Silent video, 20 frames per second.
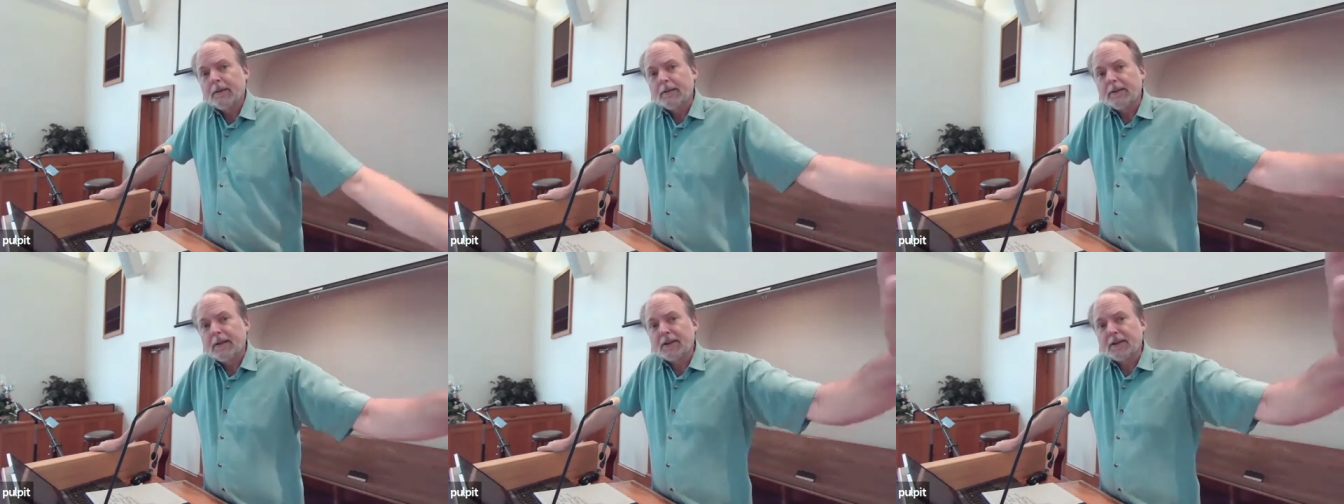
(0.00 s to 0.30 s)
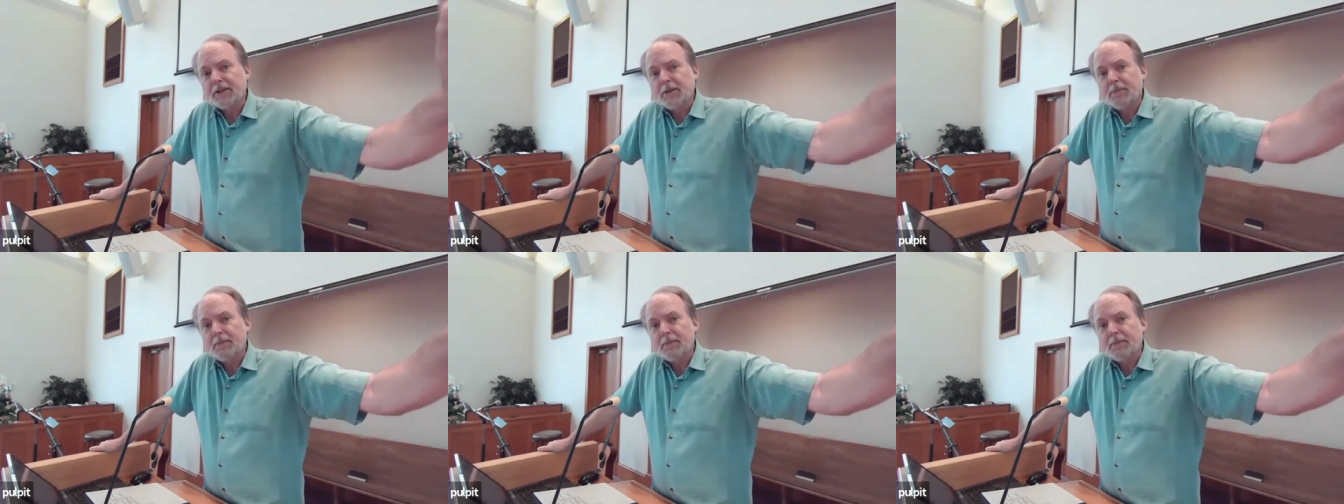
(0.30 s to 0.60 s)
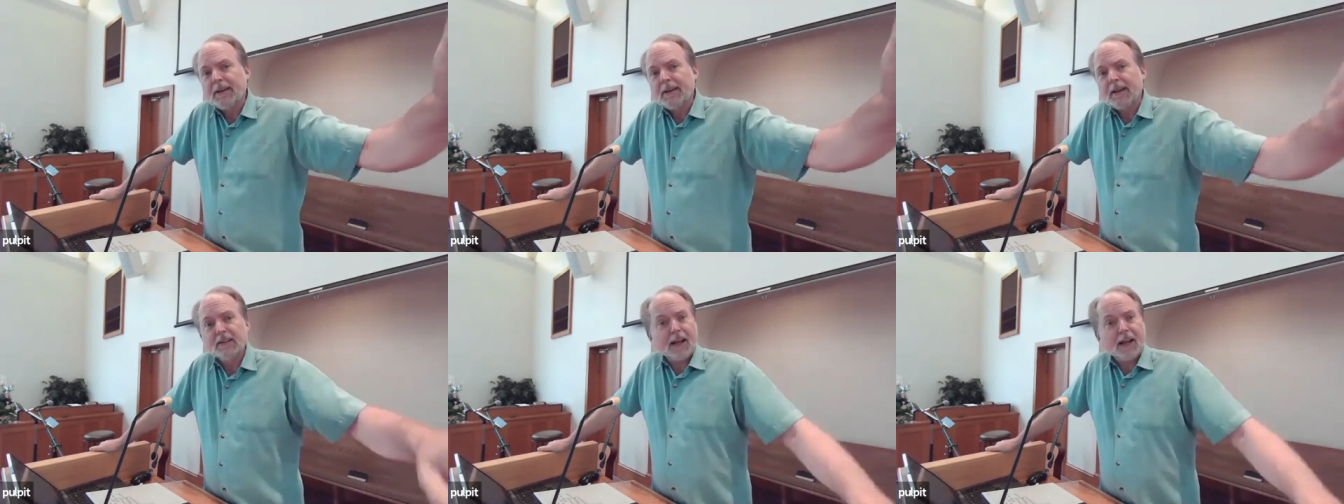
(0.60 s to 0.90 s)
Nelson
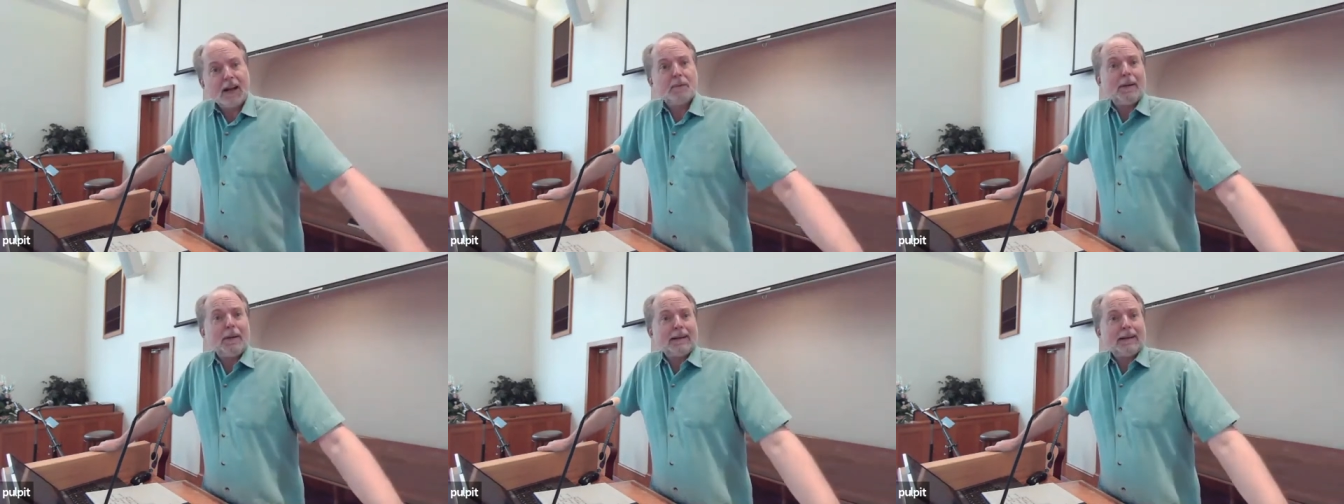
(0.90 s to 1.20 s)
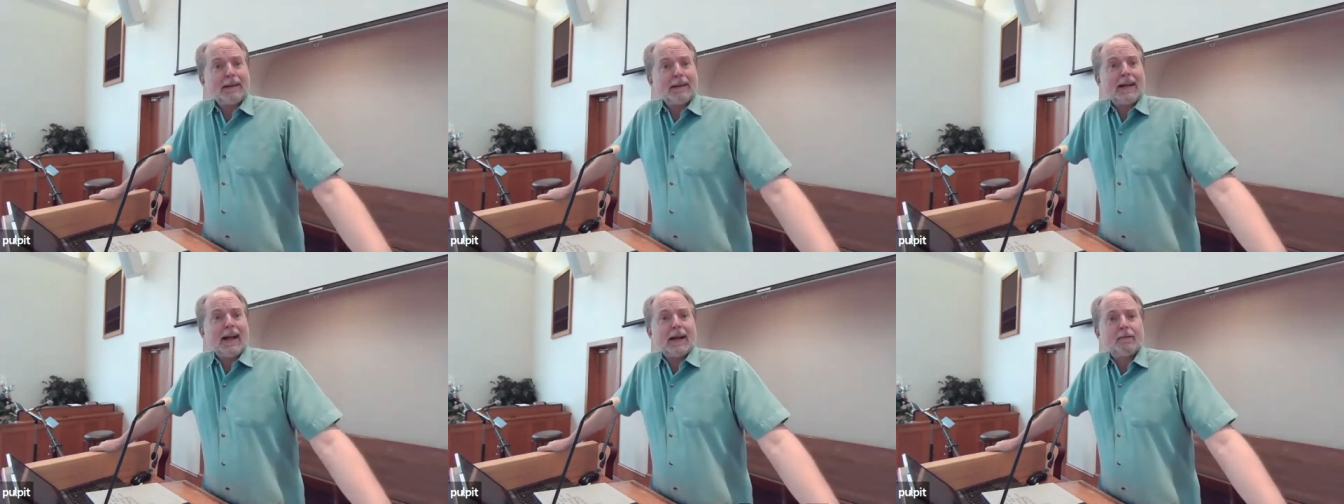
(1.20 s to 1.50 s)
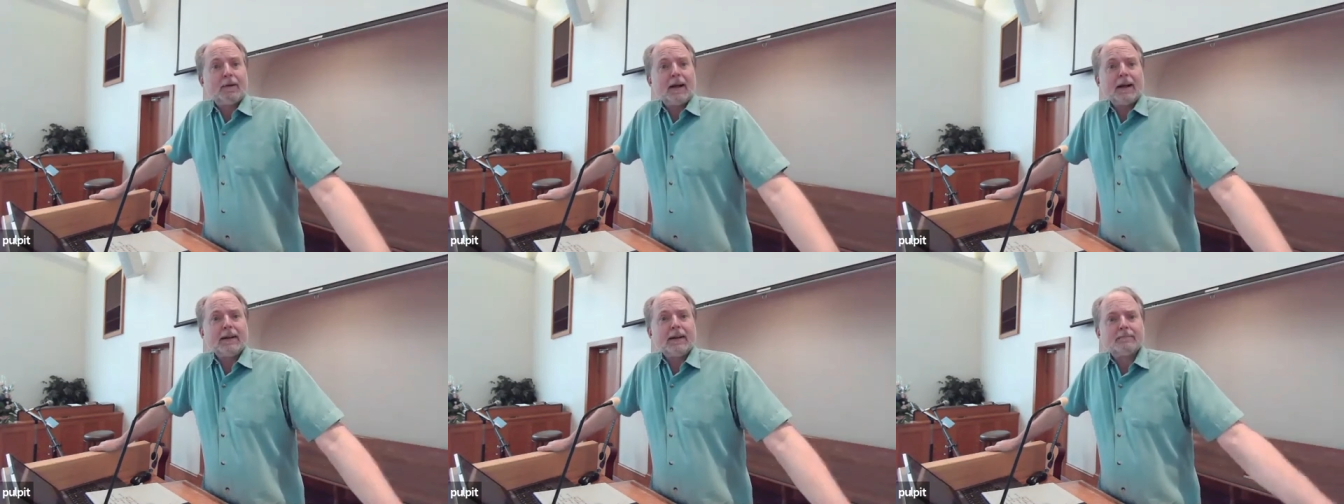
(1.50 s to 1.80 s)
Mandela, not a bad guy,
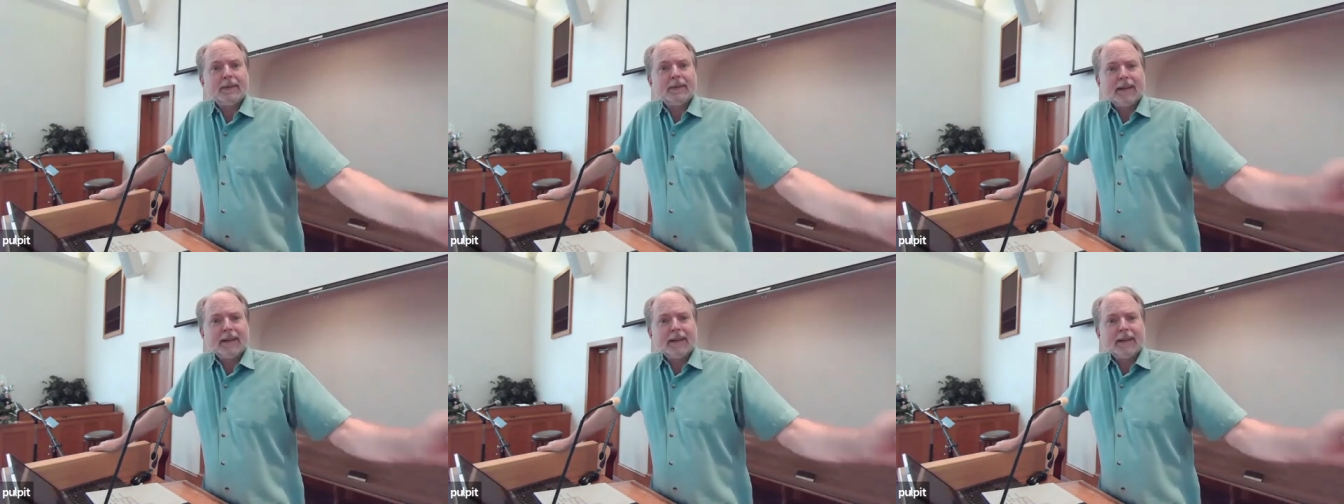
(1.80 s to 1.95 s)
right?